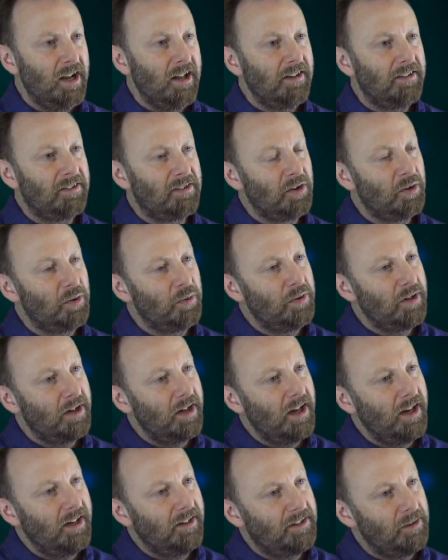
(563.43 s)
So
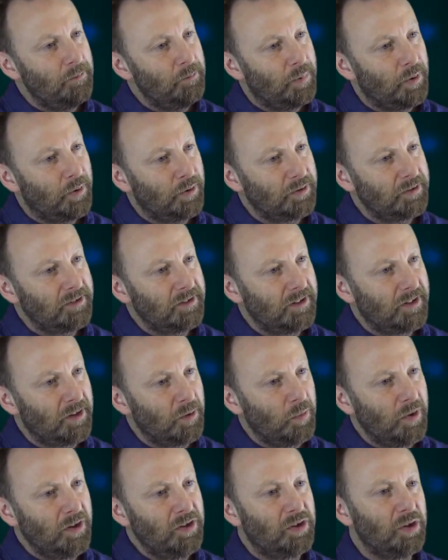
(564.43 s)
it's important
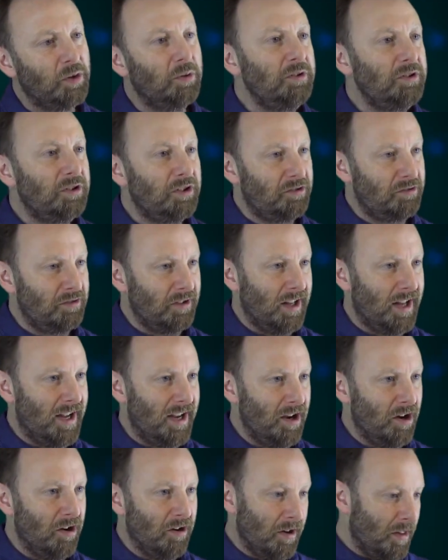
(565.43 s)
that we don't just
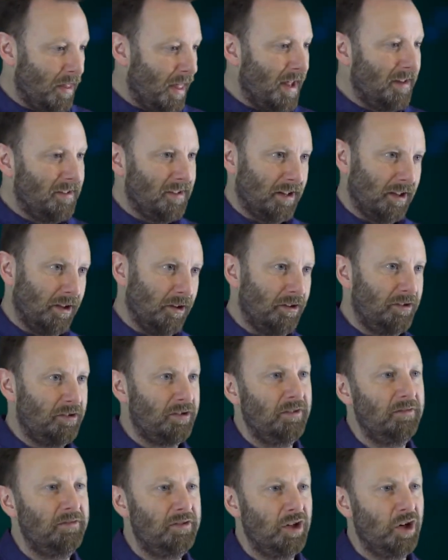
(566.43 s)
rely on there's a
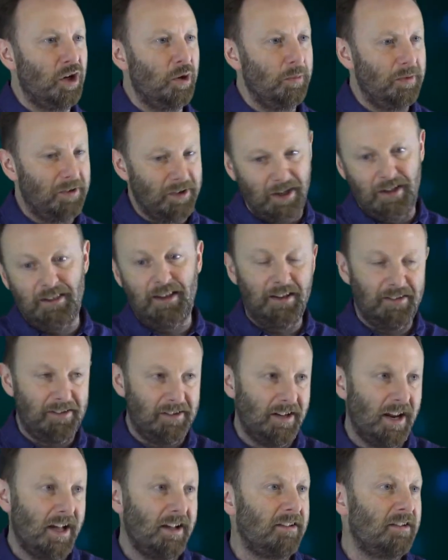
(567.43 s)
cluster of jobs and there's
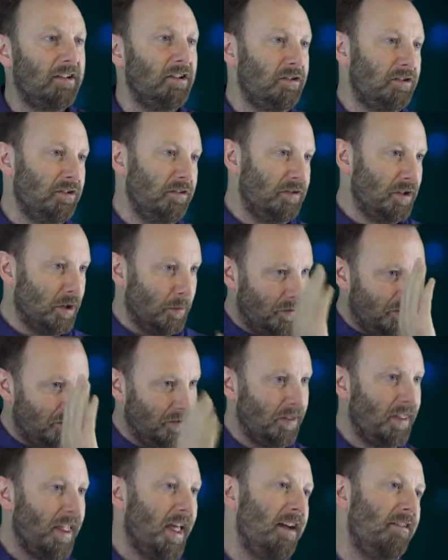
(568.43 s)
the next cluster of jobs,
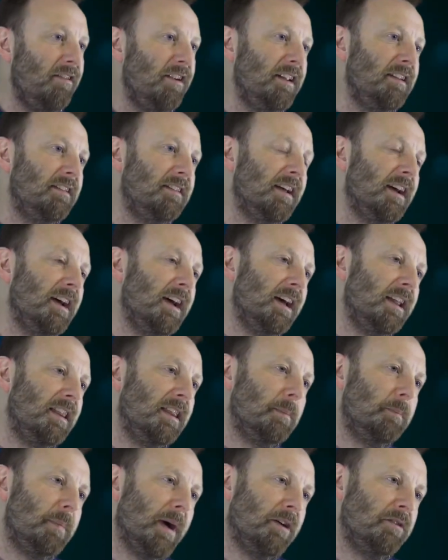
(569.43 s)
so there is
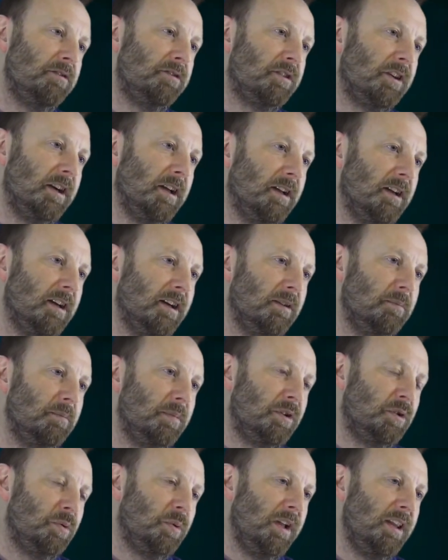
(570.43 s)
the boundary
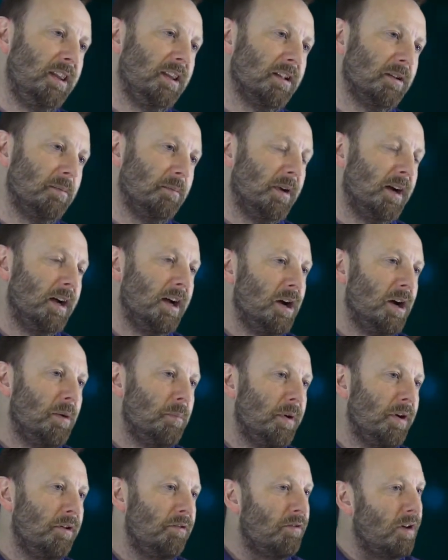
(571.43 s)
between them,
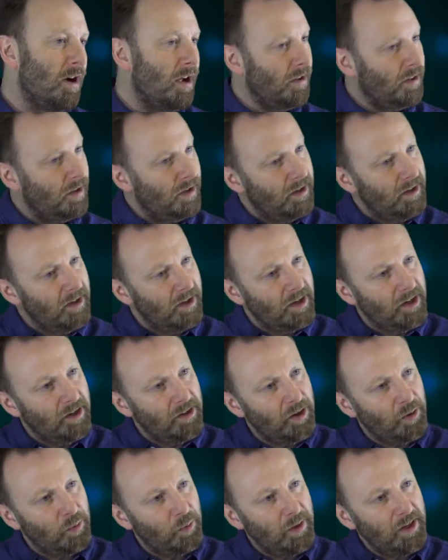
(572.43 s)
but rather
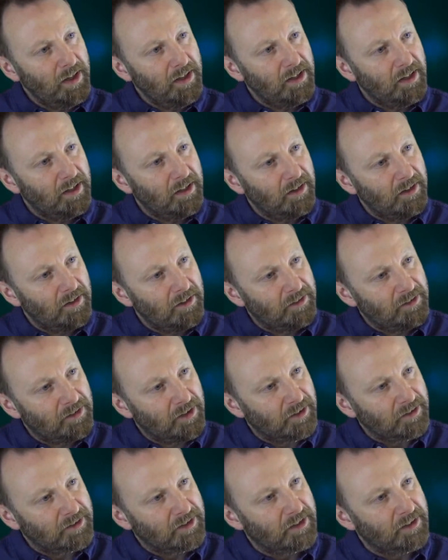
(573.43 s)
that we
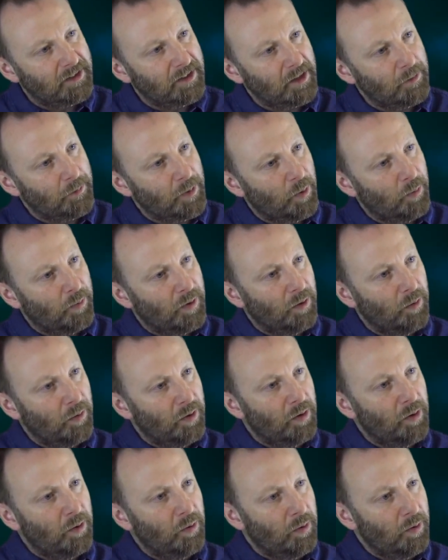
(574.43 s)
start to think about,
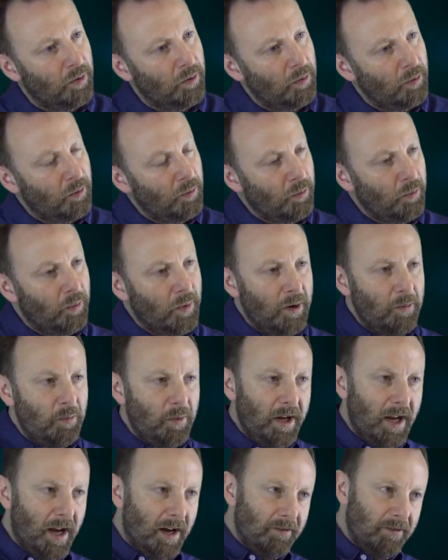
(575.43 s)
well, when
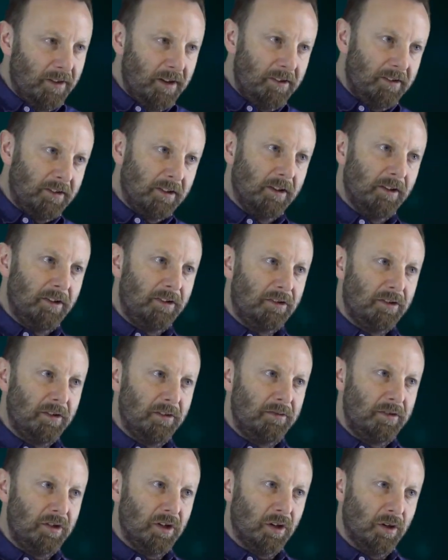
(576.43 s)
we have this cluster
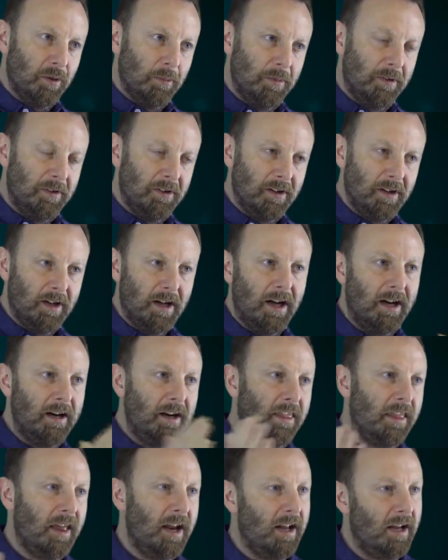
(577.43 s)
of jobs
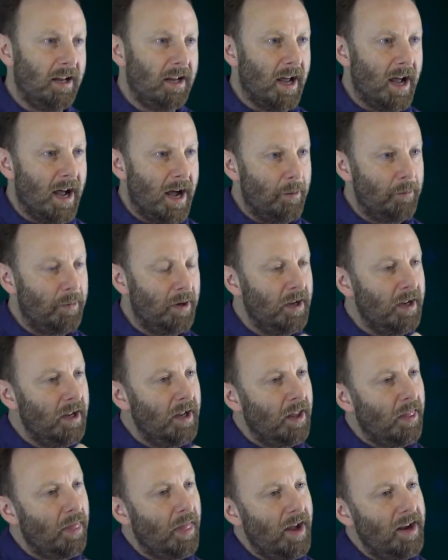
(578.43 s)
and then a gap,
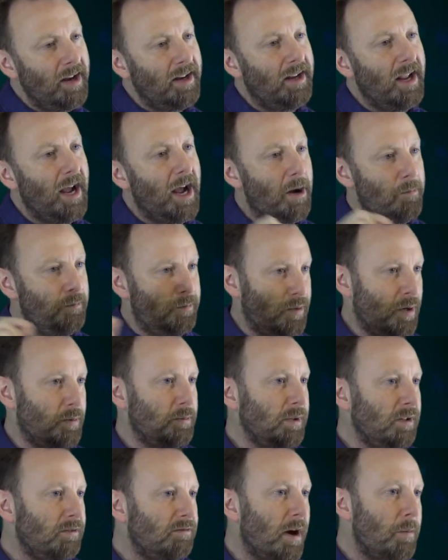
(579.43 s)
that gap
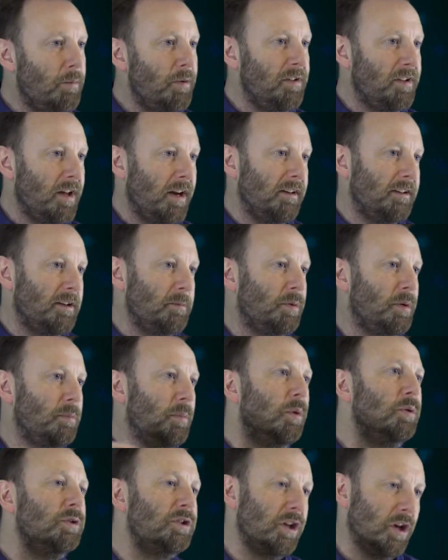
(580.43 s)
probably represents a
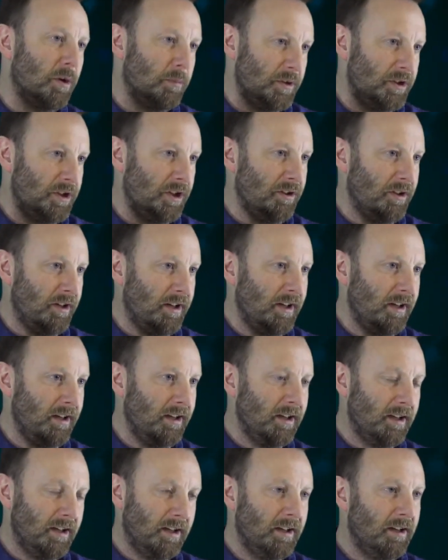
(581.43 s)
promotion opportunity
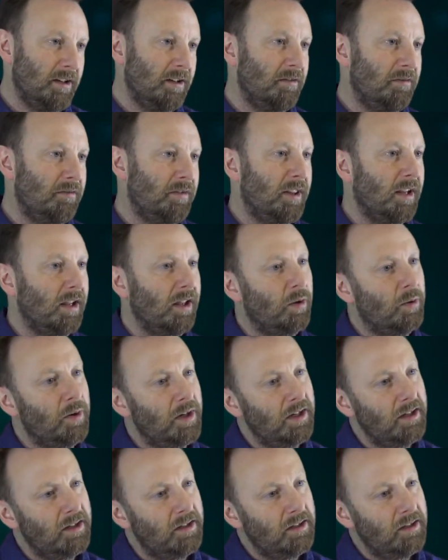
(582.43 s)
for the
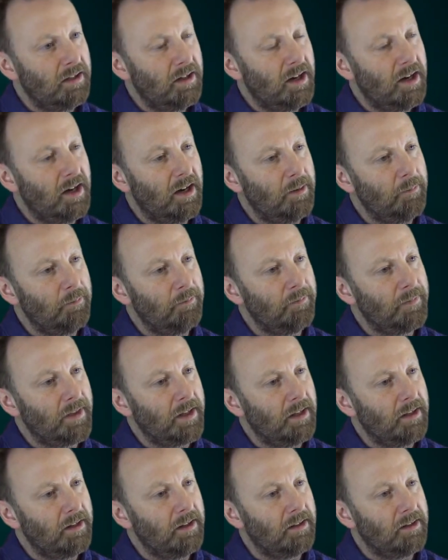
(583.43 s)
lower,
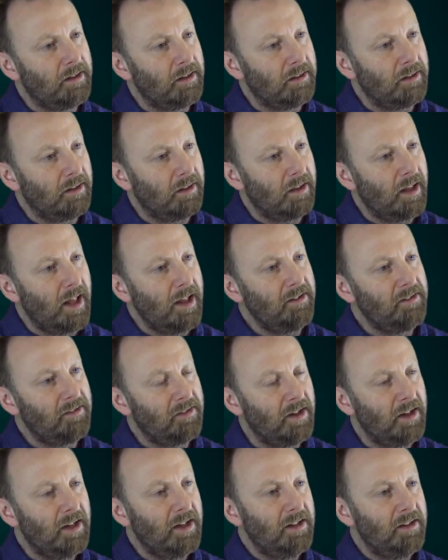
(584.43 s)
the less
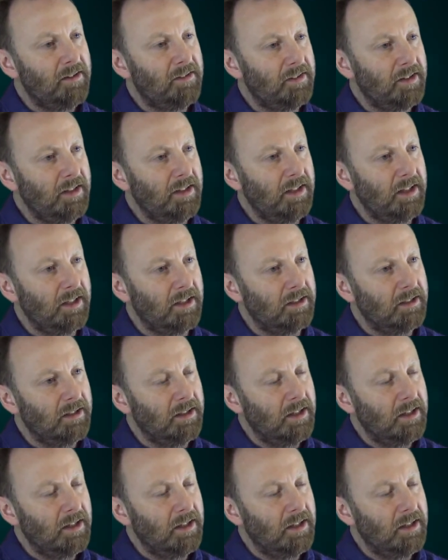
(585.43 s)
senior